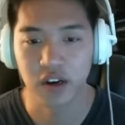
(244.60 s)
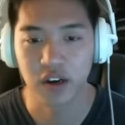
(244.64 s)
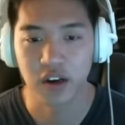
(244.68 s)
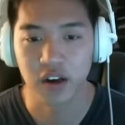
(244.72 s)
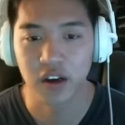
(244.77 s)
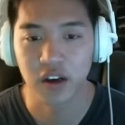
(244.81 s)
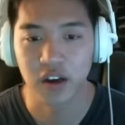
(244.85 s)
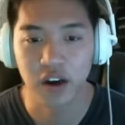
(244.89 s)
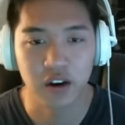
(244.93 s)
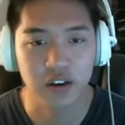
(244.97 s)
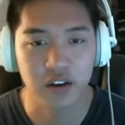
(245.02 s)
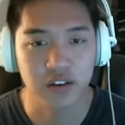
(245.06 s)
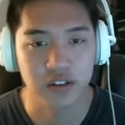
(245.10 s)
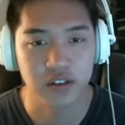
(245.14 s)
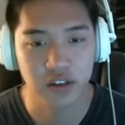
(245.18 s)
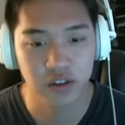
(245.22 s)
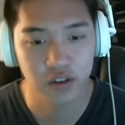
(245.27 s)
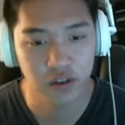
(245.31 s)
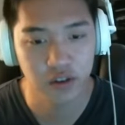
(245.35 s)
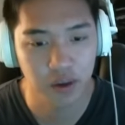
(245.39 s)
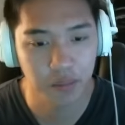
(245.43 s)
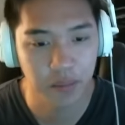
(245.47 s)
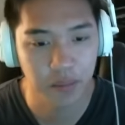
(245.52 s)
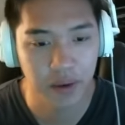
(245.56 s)
and cons, and
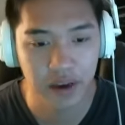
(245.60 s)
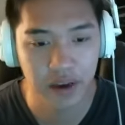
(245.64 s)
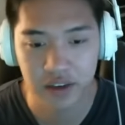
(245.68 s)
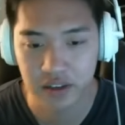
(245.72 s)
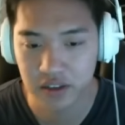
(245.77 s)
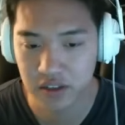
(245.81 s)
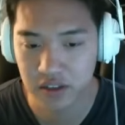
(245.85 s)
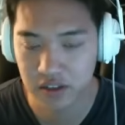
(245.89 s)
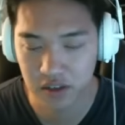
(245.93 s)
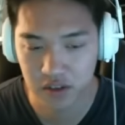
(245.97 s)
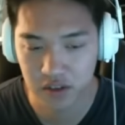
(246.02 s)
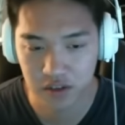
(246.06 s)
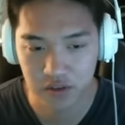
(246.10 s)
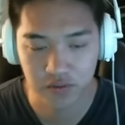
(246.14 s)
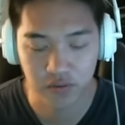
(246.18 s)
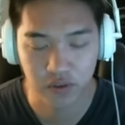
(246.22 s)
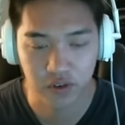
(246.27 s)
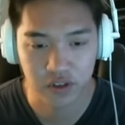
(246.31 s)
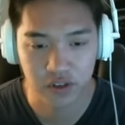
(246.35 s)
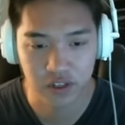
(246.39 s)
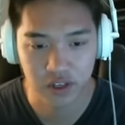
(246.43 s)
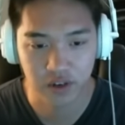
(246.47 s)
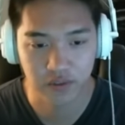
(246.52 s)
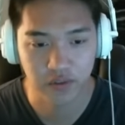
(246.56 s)
you can make a decision
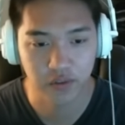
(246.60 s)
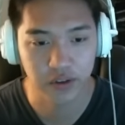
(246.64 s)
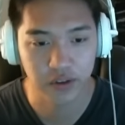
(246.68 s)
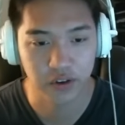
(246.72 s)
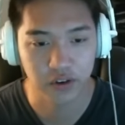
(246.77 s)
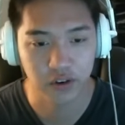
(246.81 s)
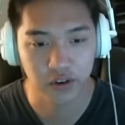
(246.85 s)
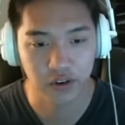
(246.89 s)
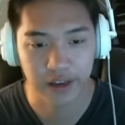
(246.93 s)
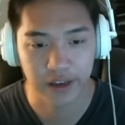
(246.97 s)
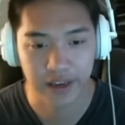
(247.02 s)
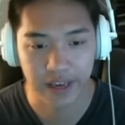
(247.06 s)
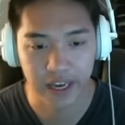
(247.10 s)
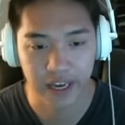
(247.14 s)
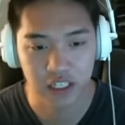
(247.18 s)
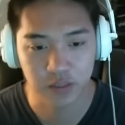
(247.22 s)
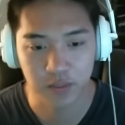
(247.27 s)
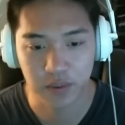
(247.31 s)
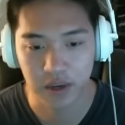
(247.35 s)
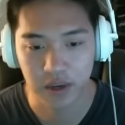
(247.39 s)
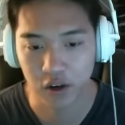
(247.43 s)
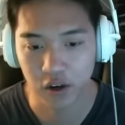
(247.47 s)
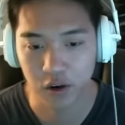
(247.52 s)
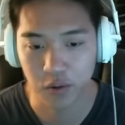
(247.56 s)
for yourself whether you like
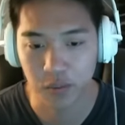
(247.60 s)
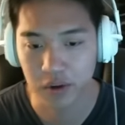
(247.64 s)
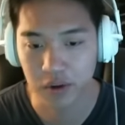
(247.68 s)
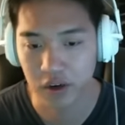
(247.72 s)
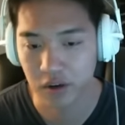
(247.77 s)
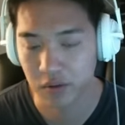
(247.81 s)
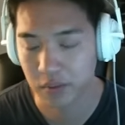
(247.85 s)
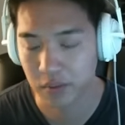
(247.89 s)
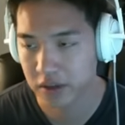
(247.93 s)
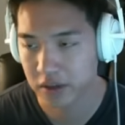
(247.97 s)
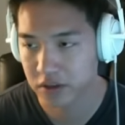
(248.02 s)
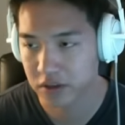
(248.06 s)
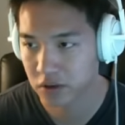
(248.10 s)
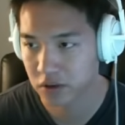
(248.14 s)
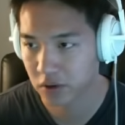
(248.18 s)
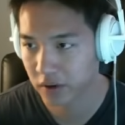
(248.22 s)
edge panning or middle mouse